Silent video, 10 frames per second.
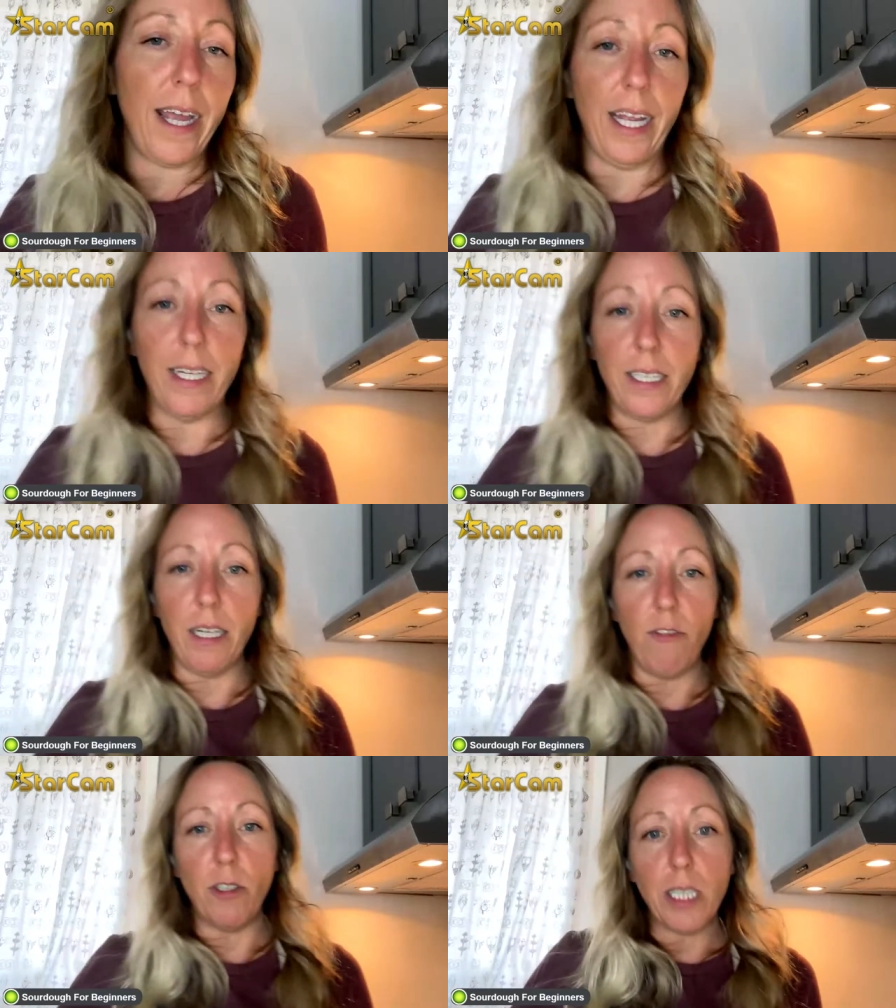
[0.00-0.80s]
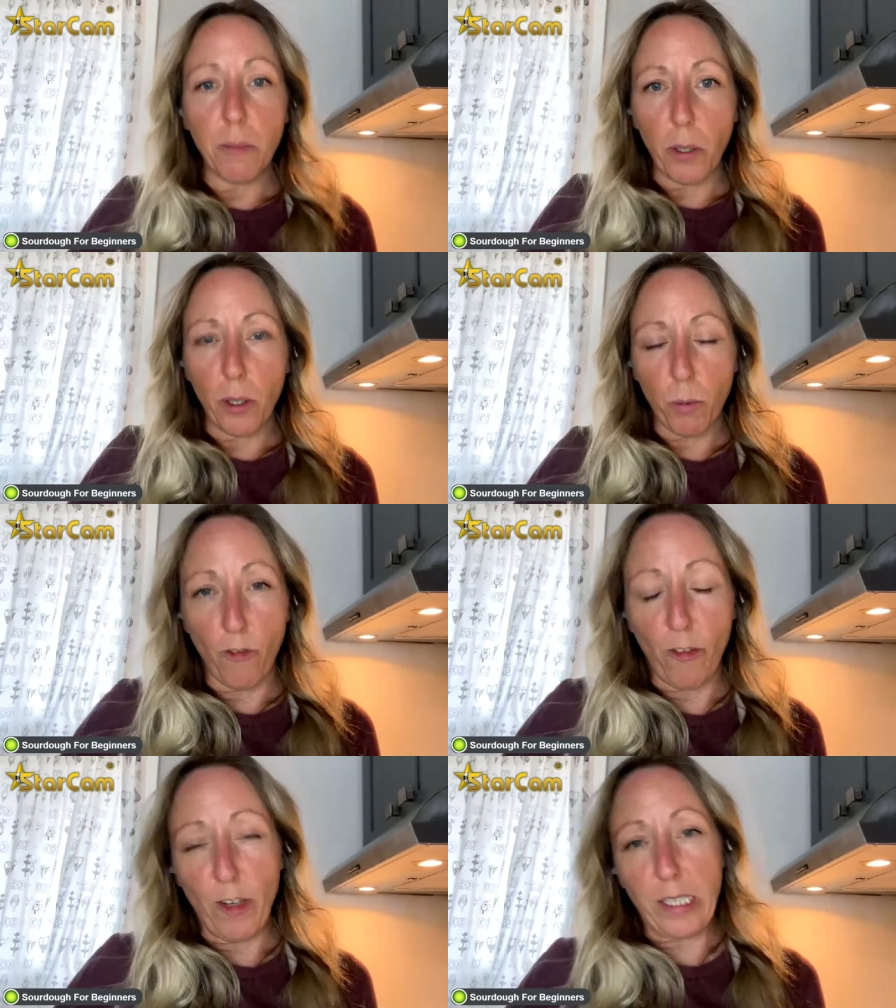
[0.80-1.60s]
And if you didn't bulk
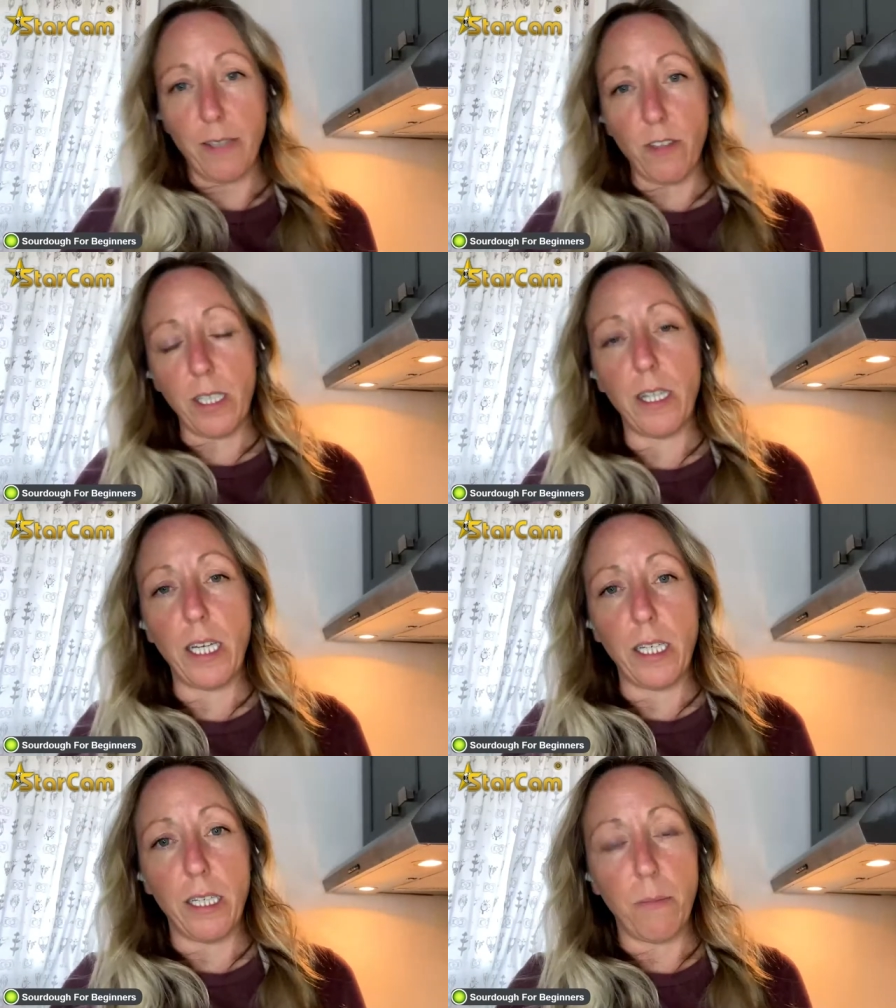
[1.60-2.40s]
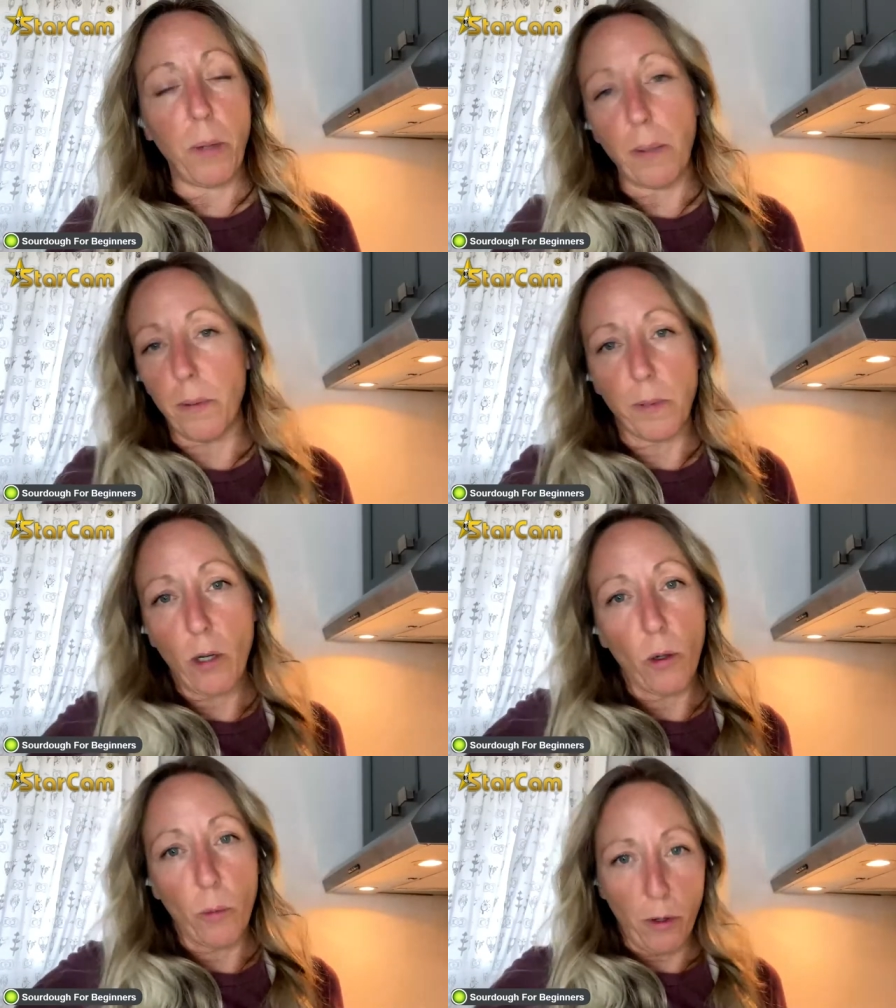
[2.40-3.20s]
proof effectively, then
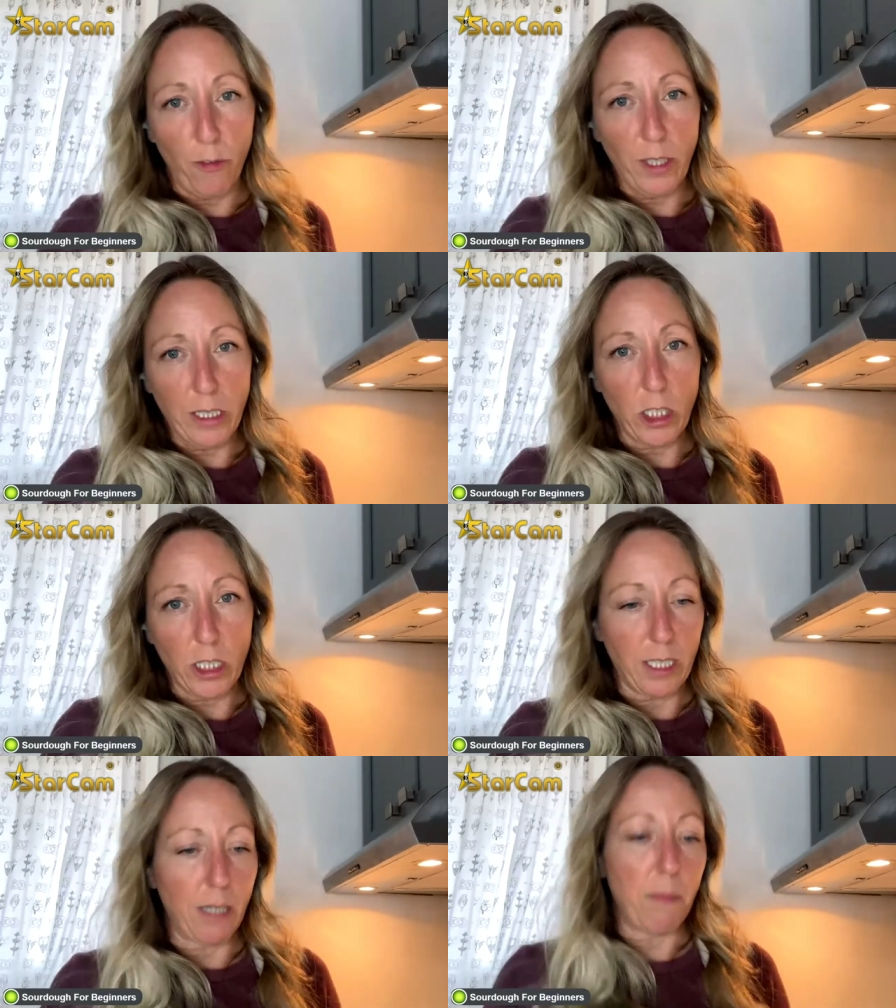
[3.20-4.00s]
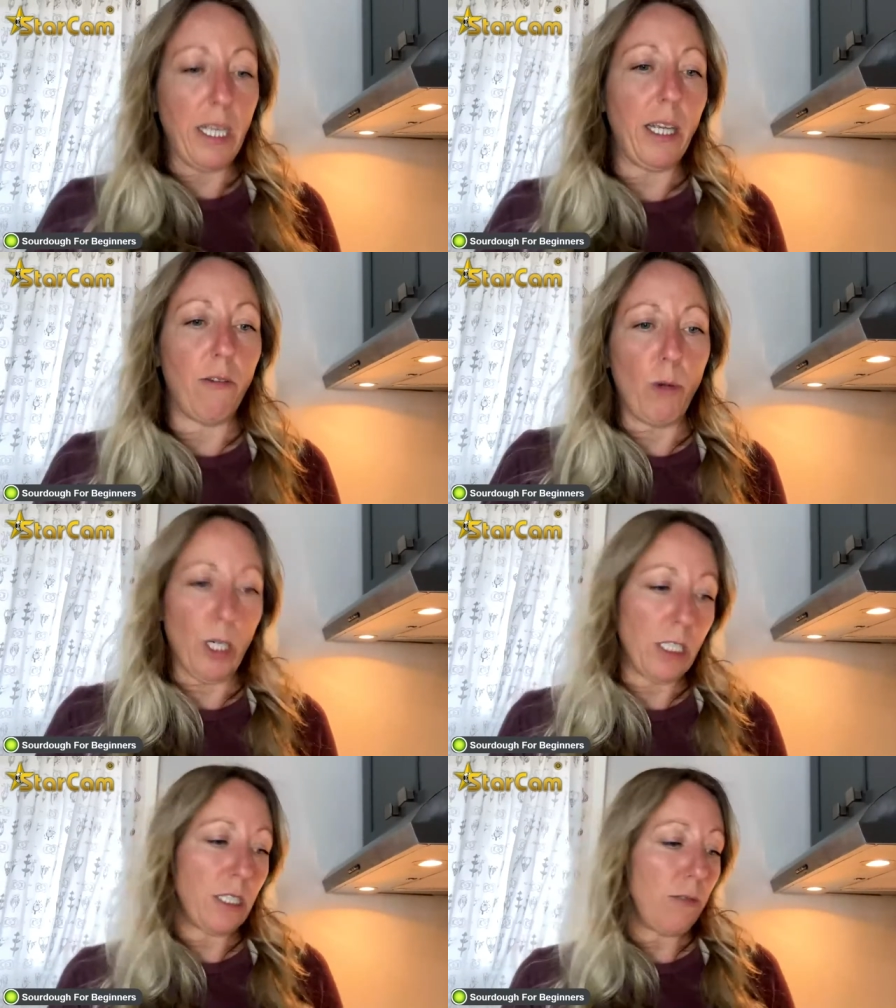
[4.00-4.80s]
probably cold proofing's just going to make it
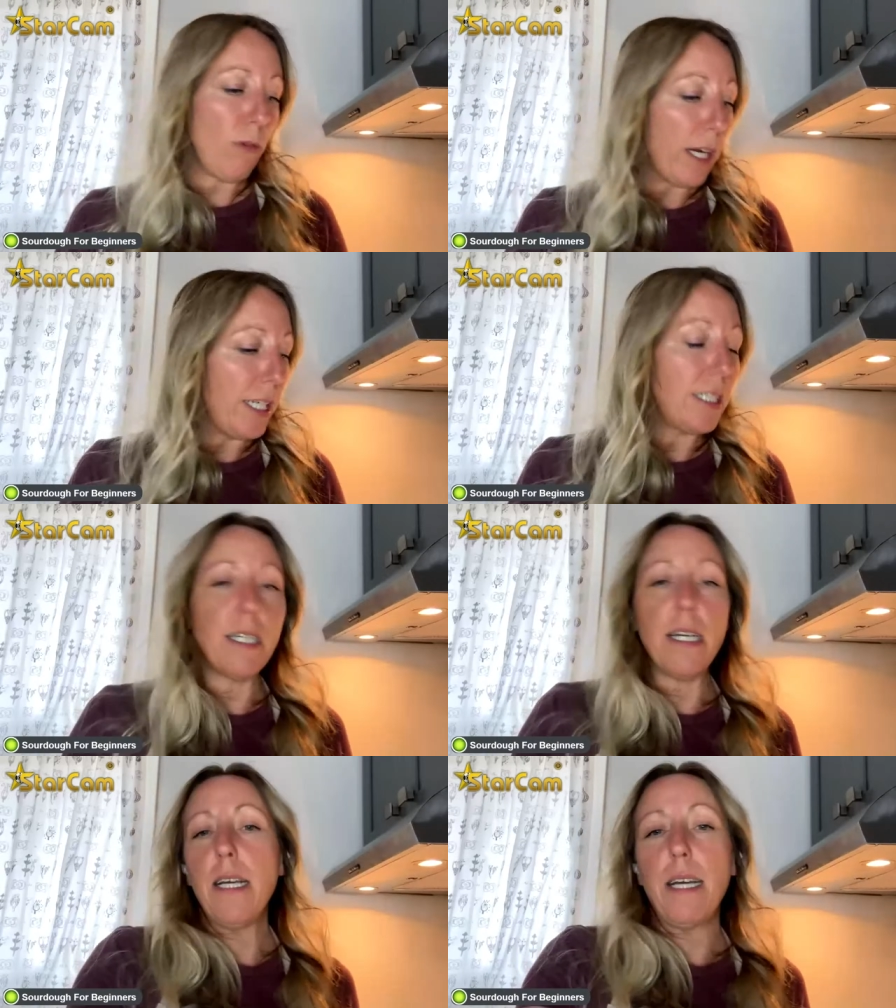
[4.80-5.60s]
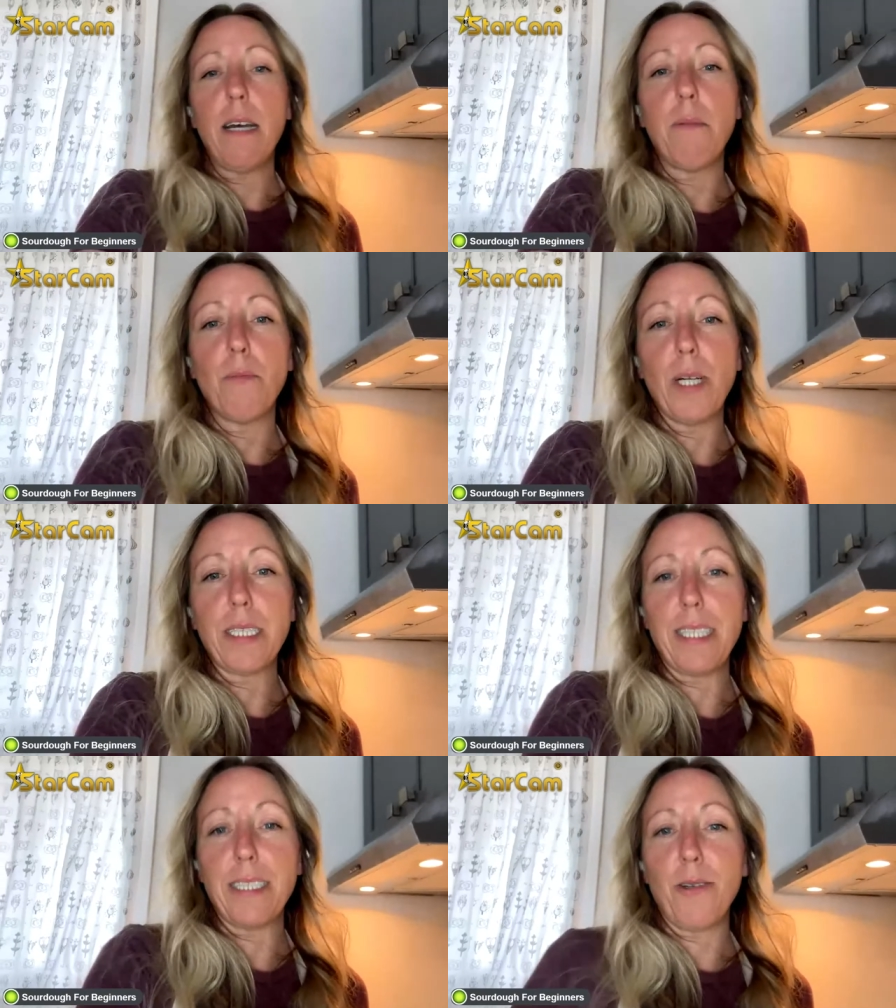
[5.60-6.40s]
worse, right? Um,
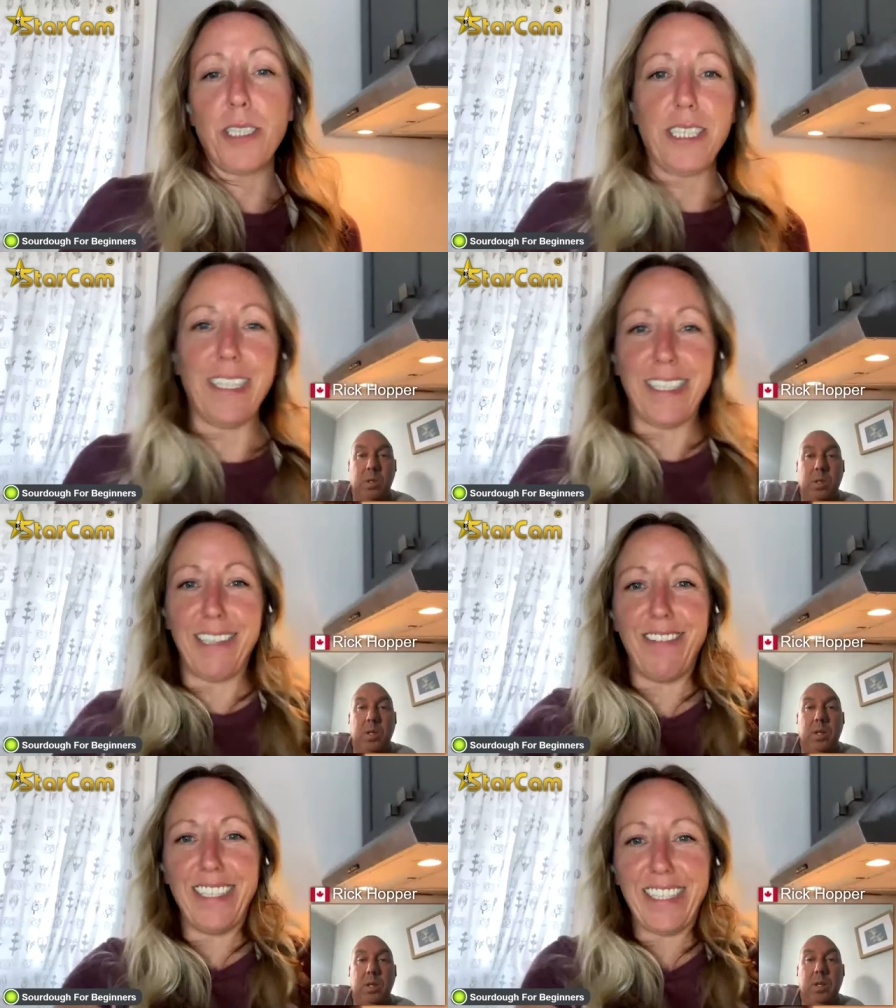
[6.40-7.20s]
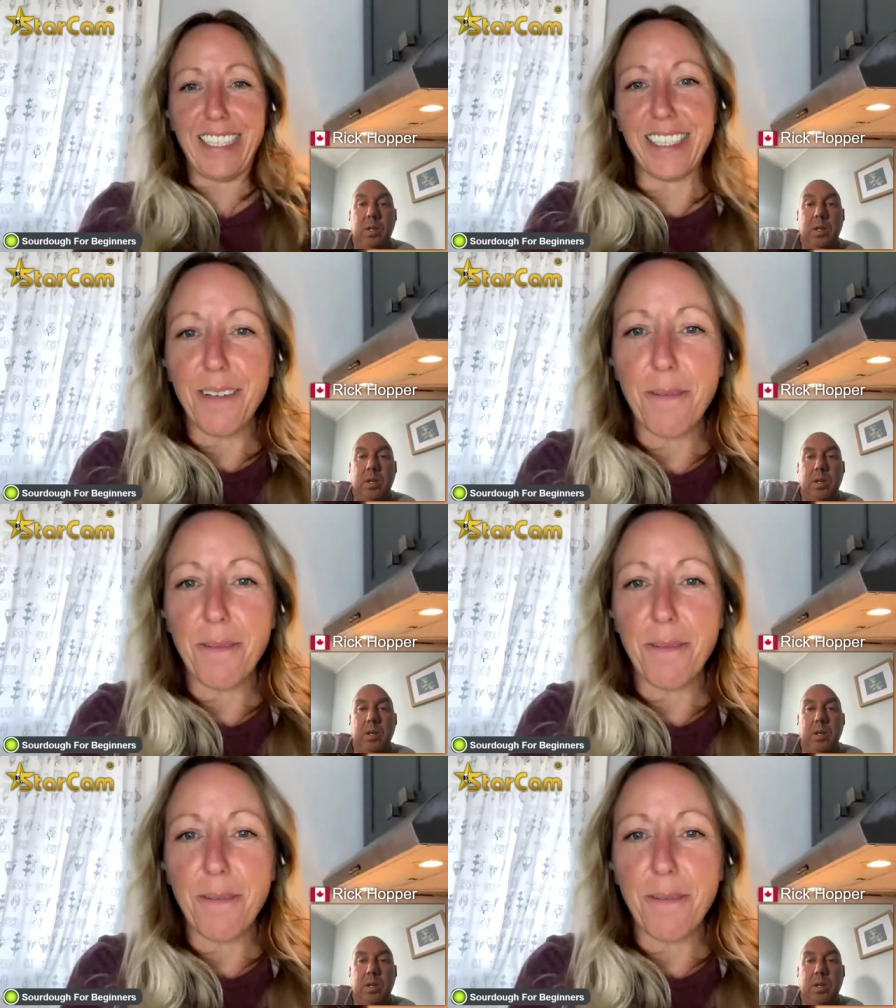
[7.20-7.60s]
Rick sent a question. Let's see what he says.